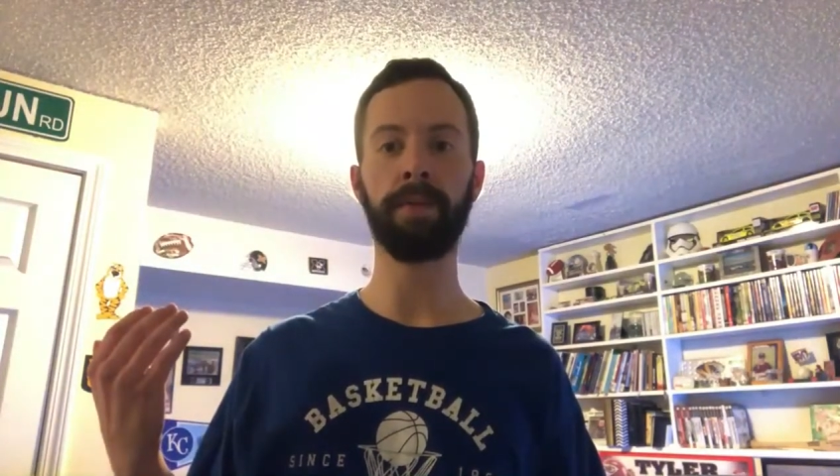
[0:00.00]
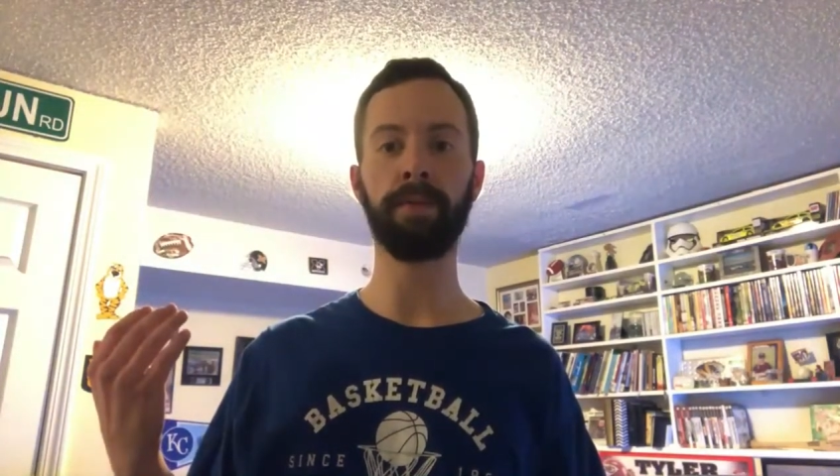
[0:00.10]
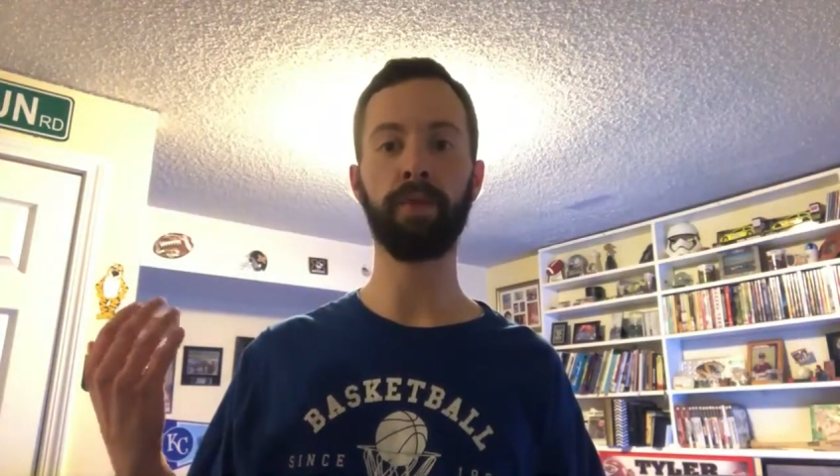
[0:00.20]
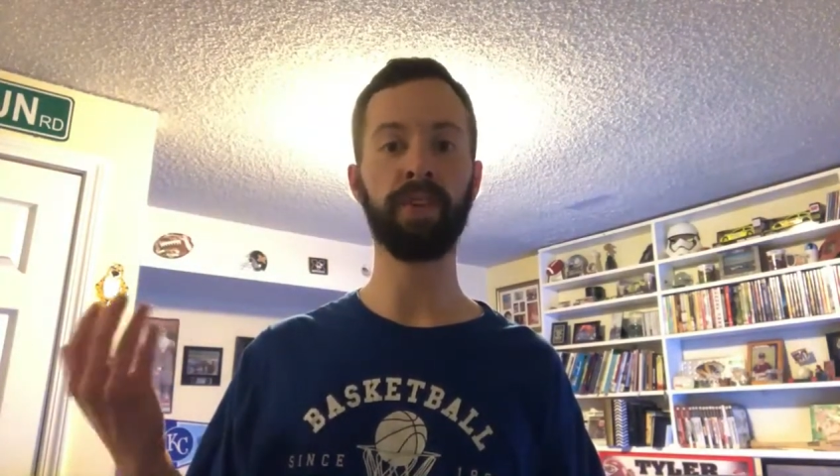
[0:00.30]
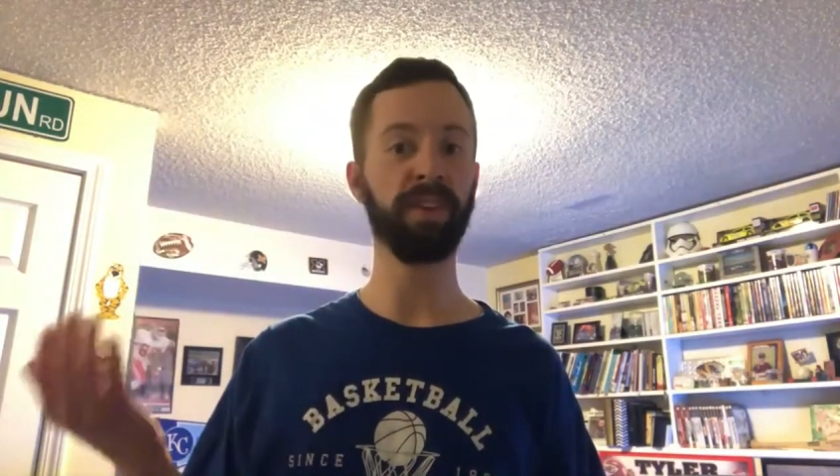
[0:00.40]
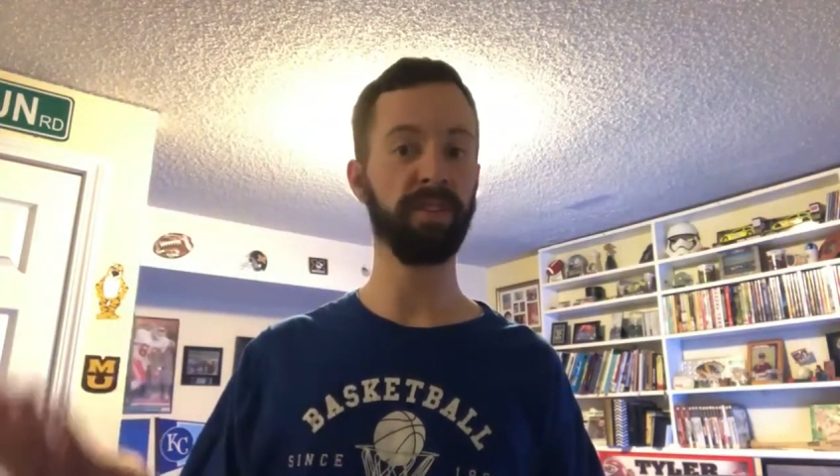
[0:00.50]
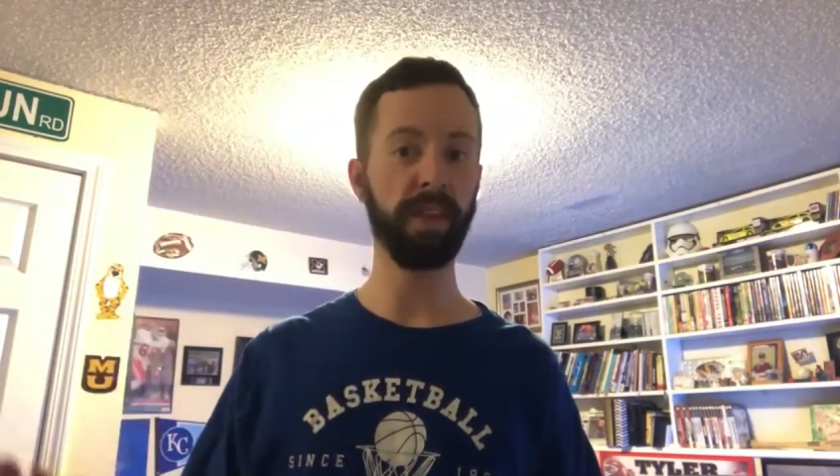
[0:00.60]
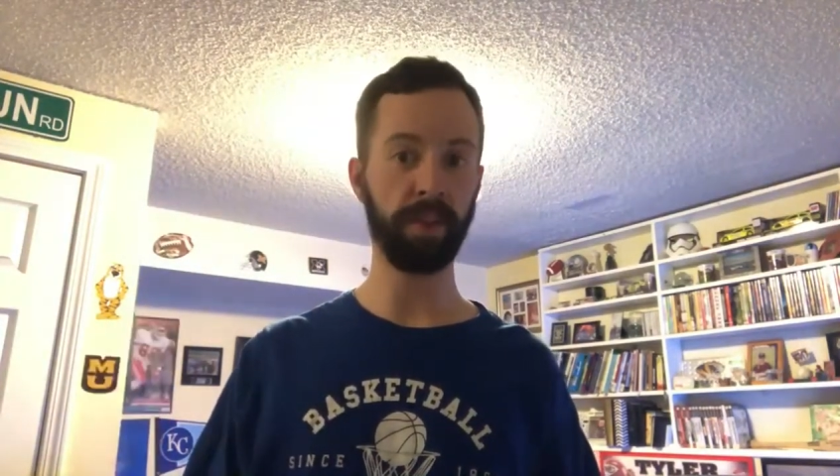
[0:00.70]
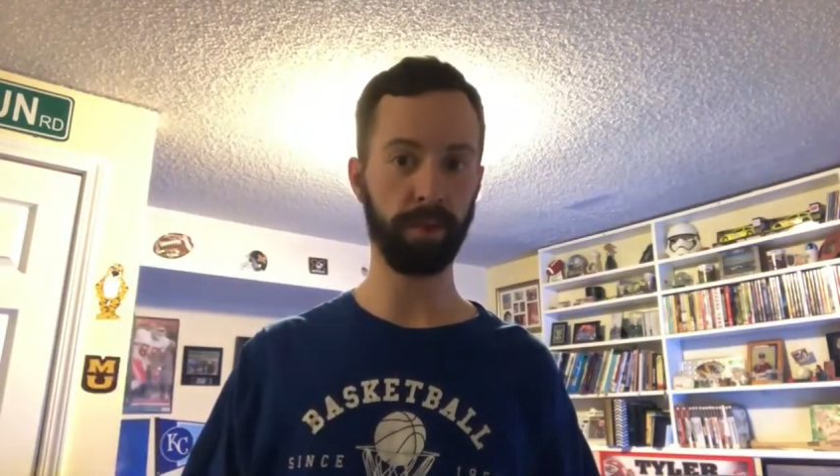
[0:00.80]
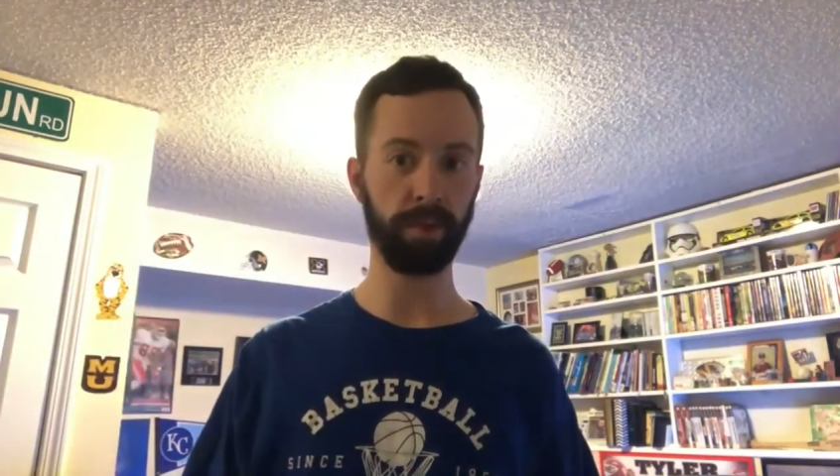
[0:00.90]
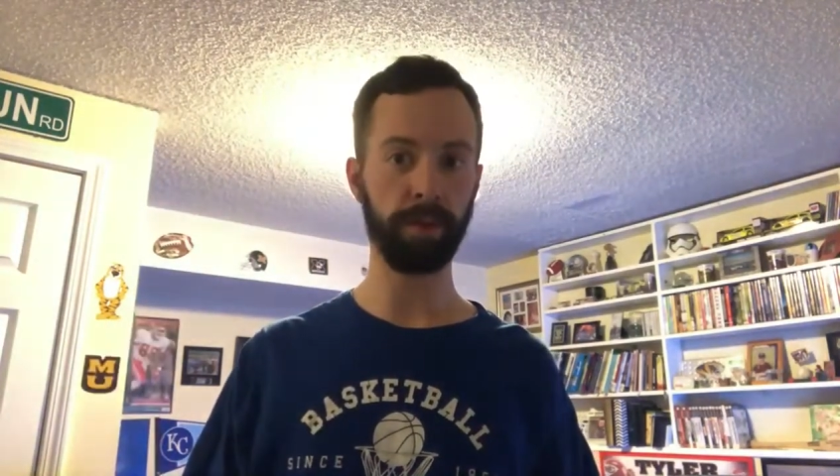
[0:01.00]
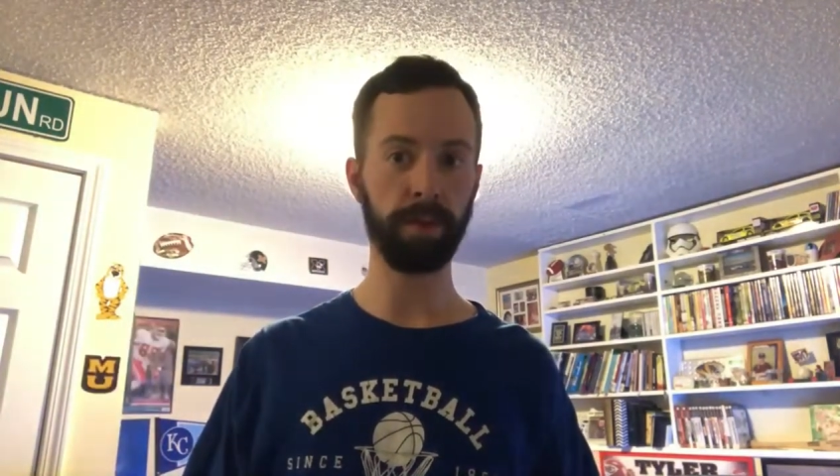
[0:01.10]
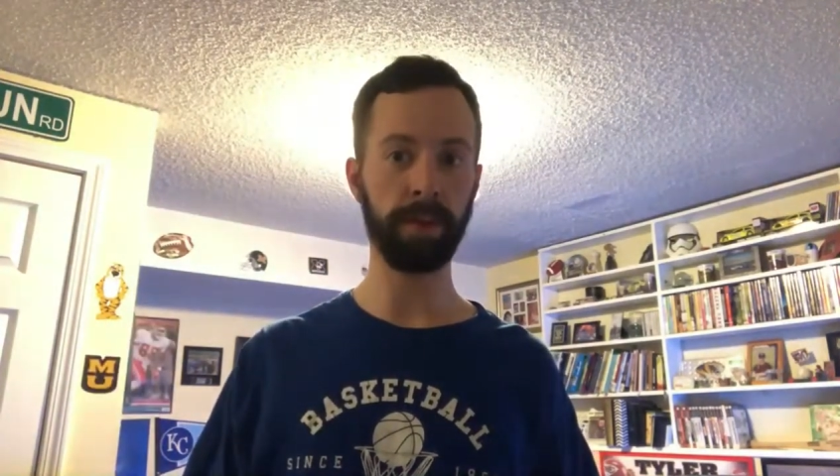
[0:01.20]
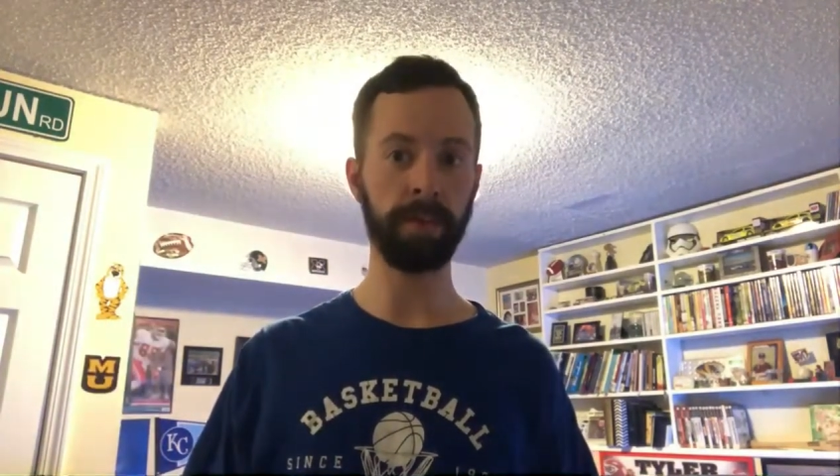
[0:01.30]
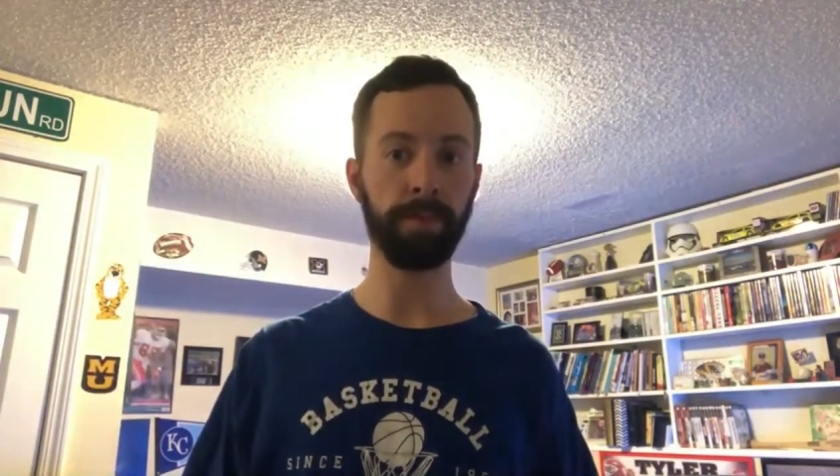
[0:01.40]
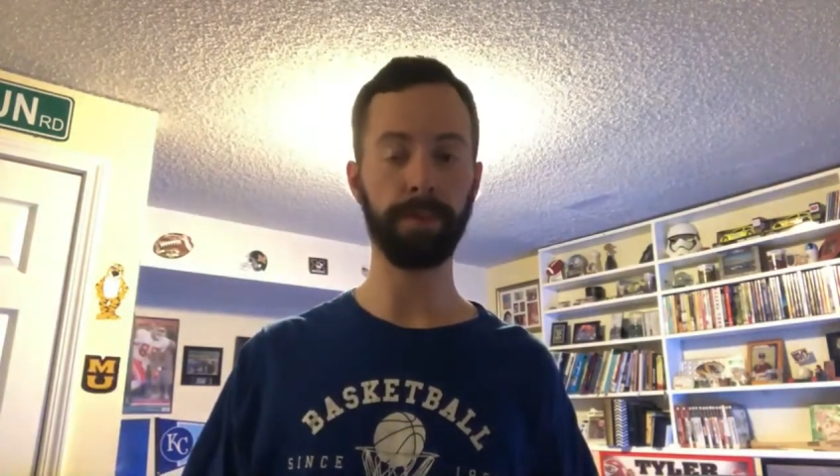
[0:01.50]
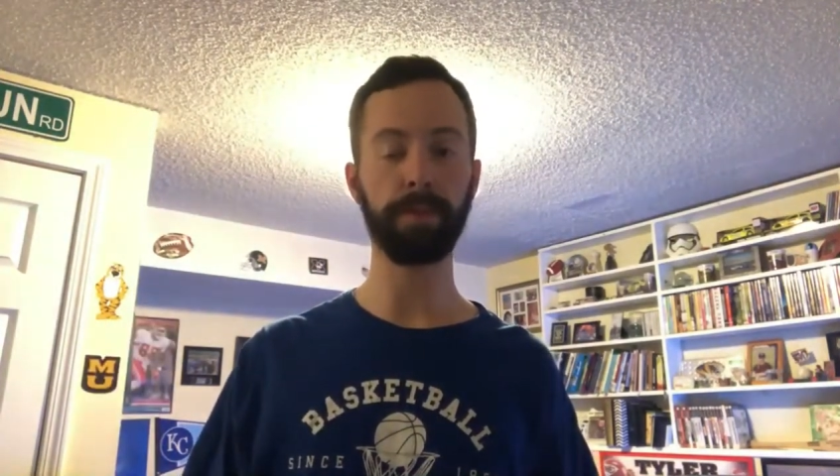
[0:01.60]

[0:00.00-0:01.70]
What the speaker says: using a stencil and